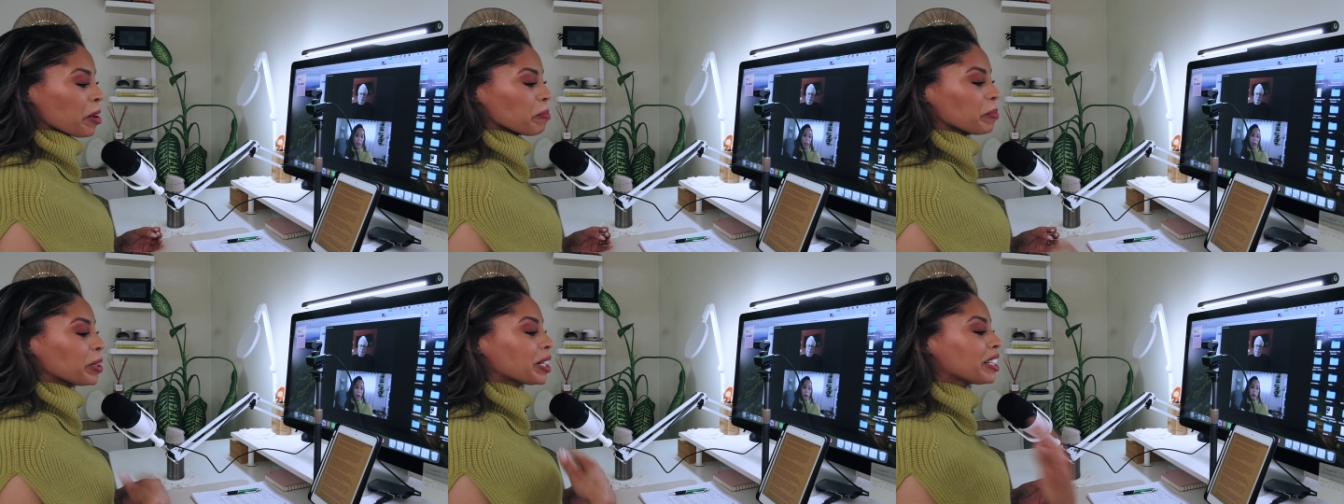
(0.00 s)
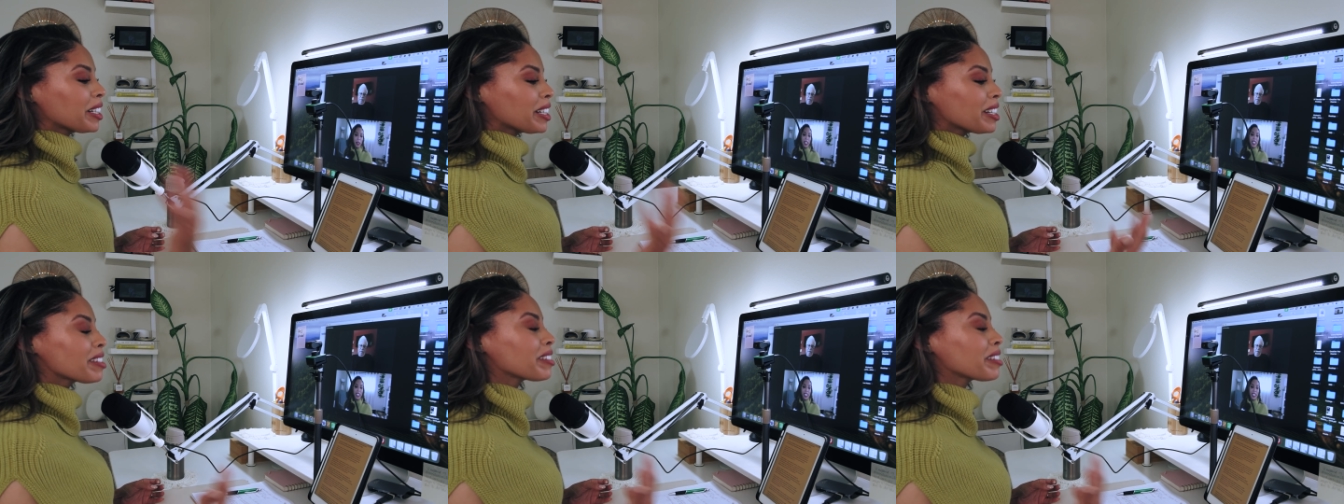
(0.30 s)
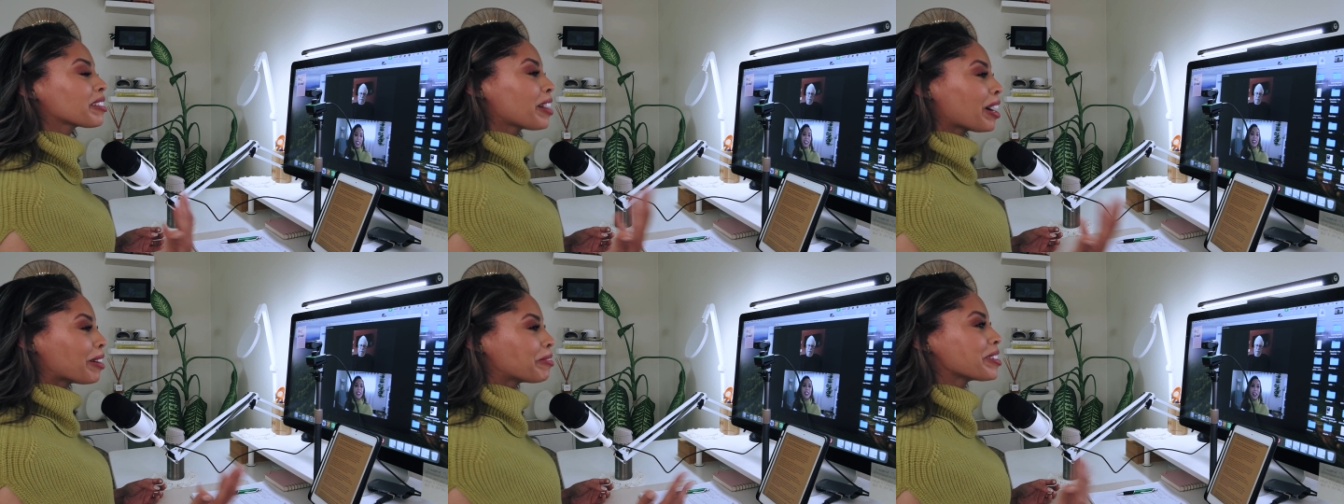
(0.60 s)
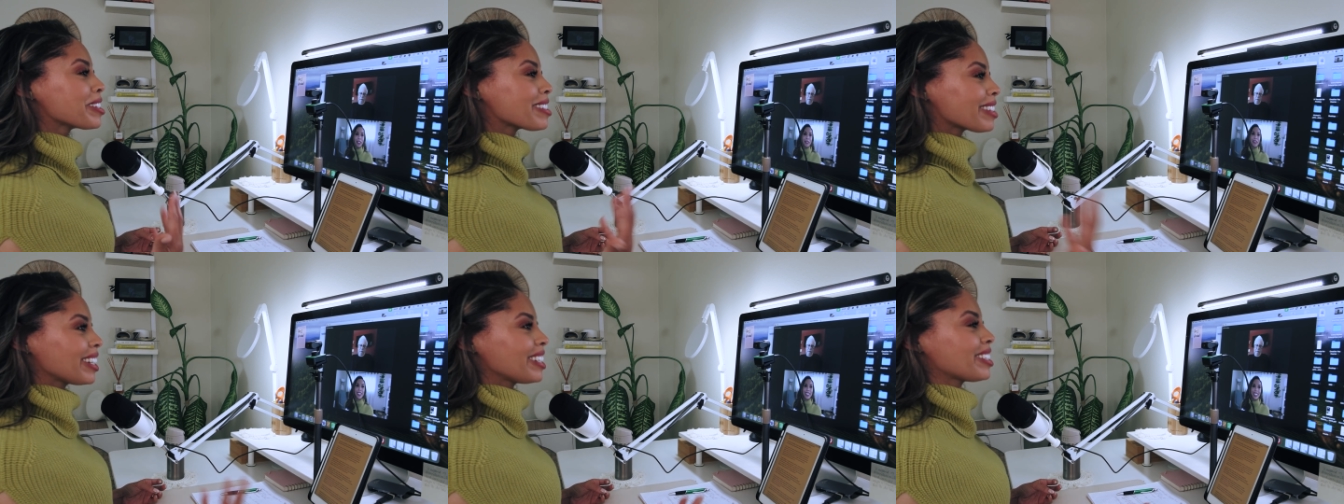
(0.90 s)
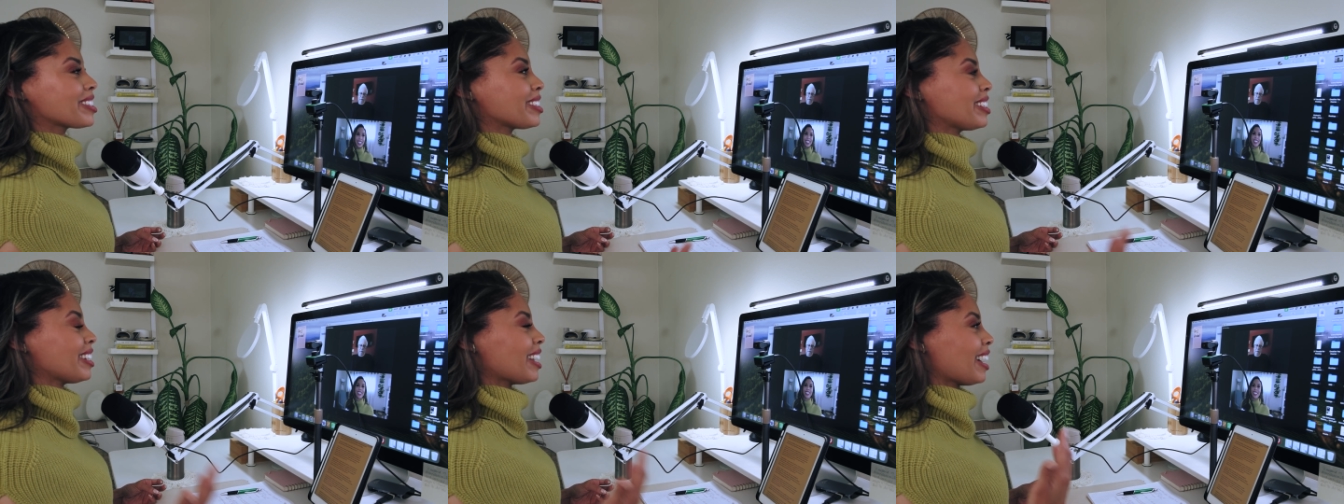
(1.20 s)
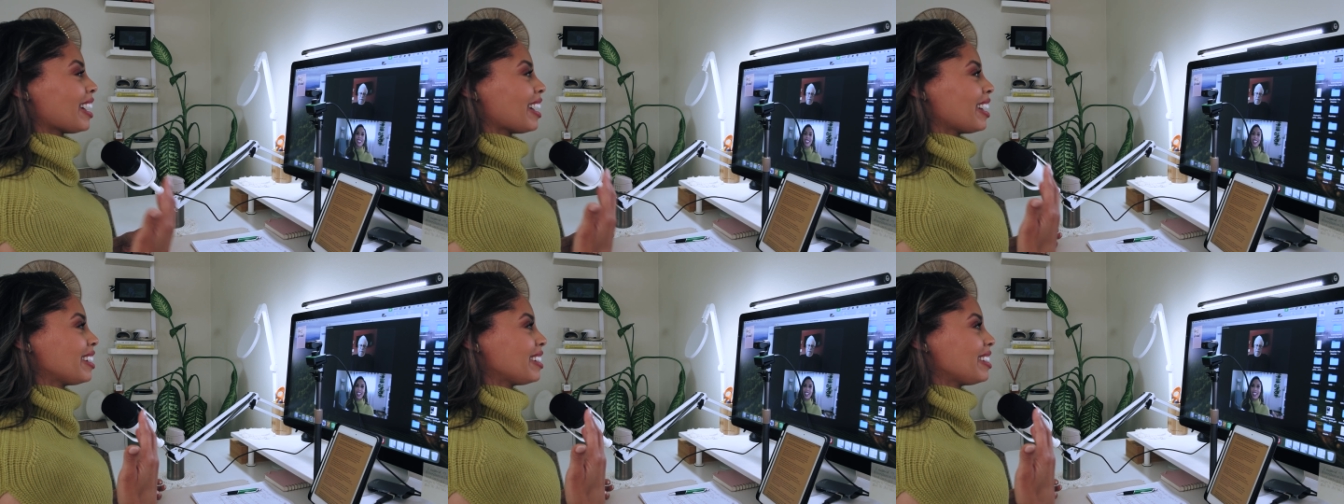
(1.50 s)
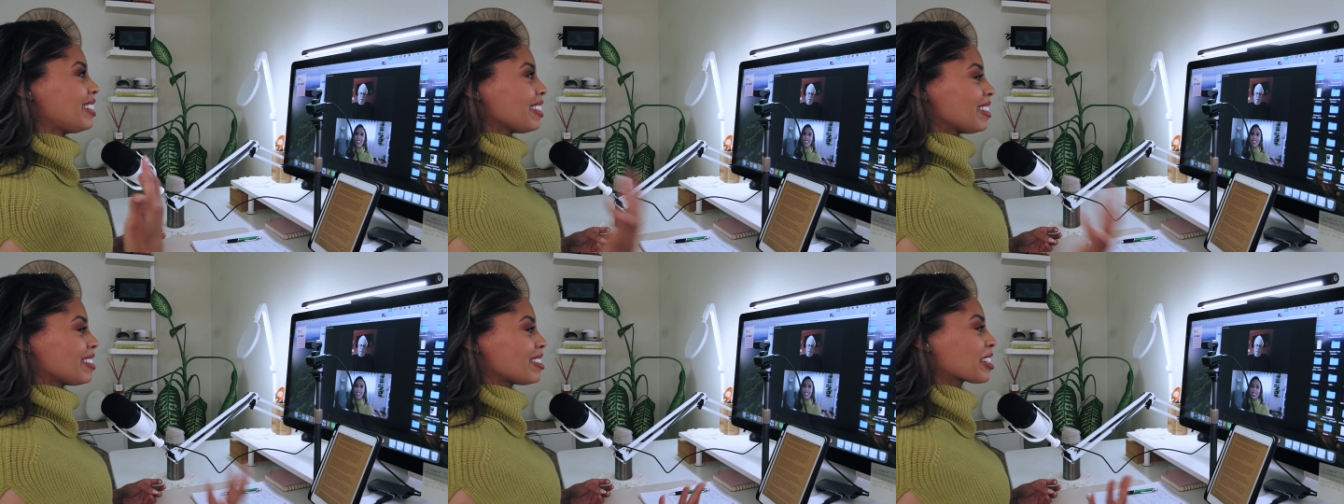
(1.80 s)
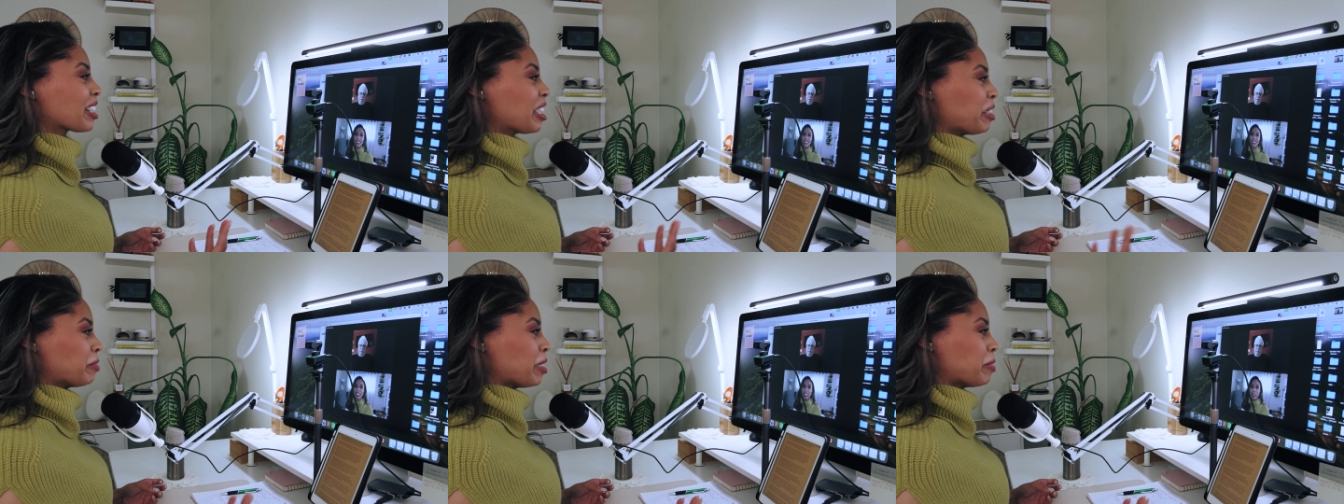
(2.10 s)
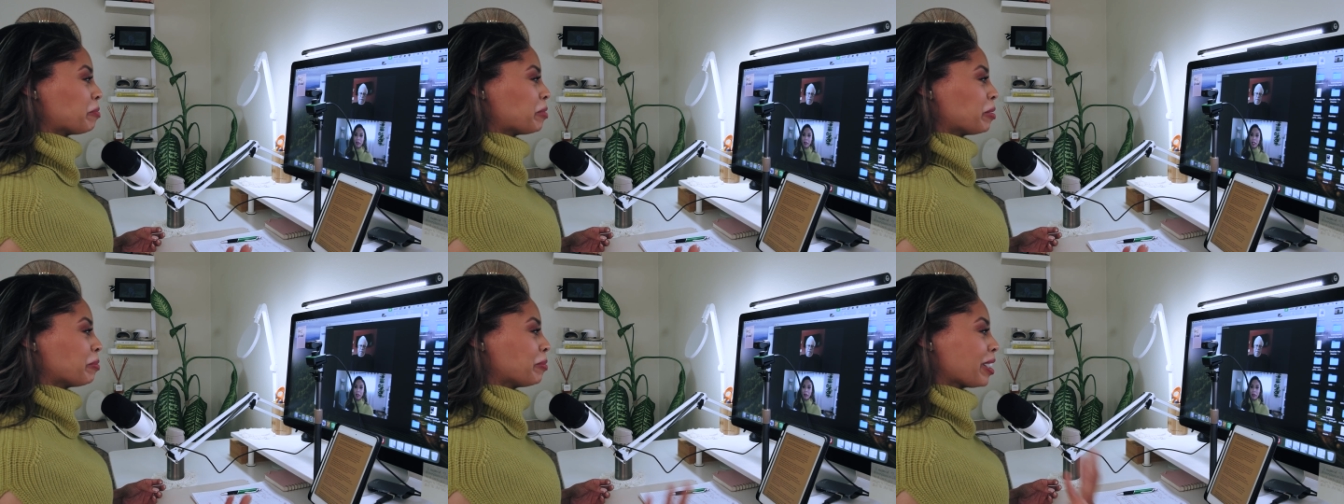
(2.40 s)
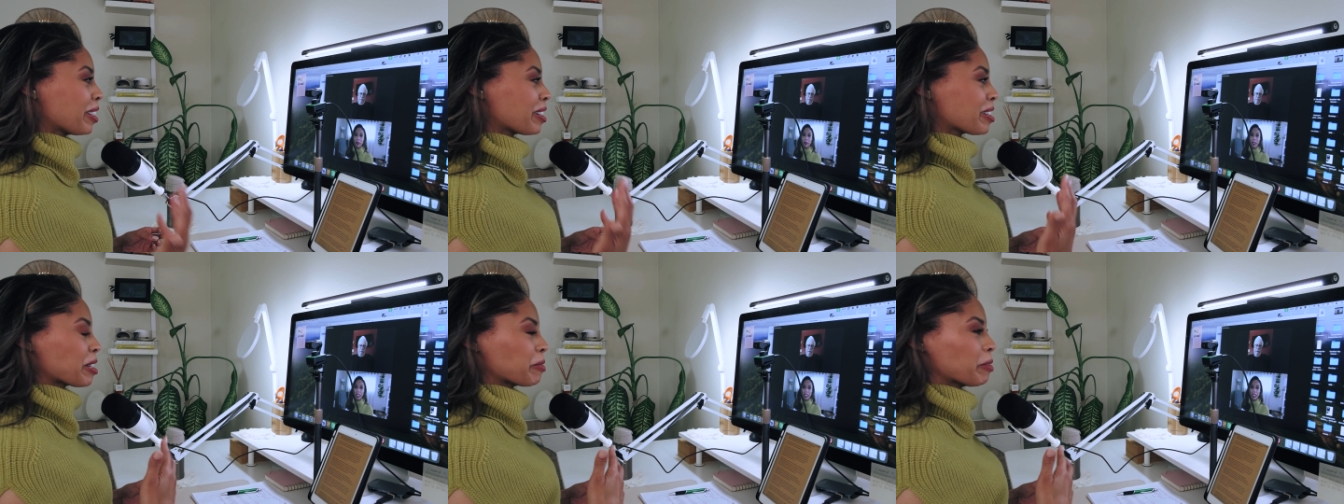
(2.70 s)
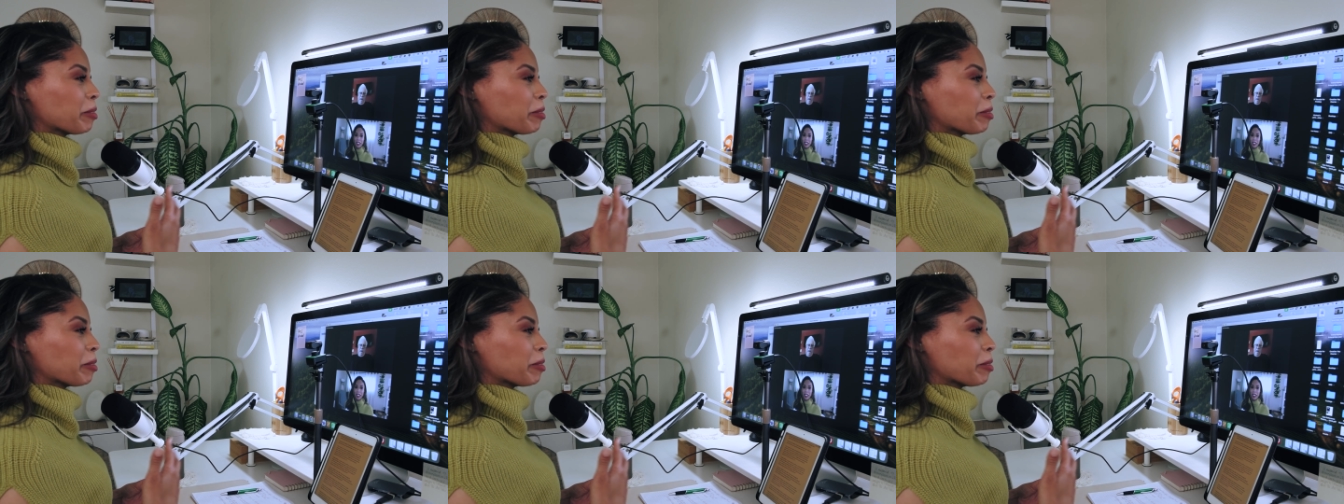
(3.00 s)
But it is a conversation that does come up amongst some